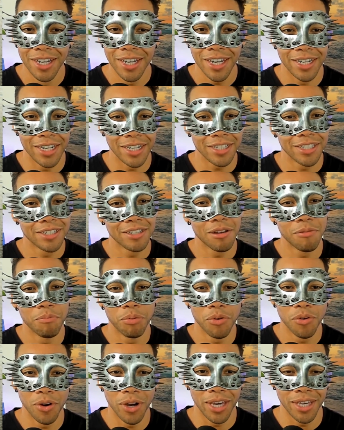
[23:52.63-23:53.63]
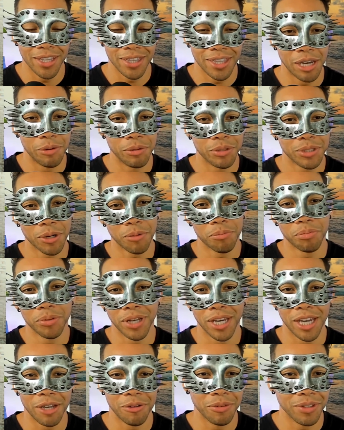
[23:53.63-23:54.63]
And at some point, they would start
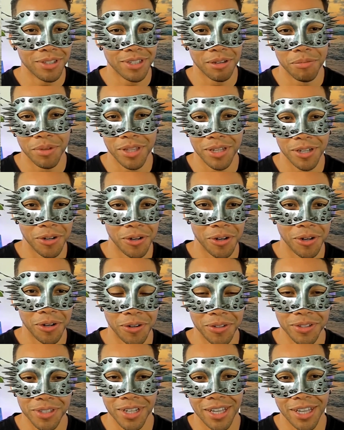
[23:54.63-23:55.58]
playing with some of the girls,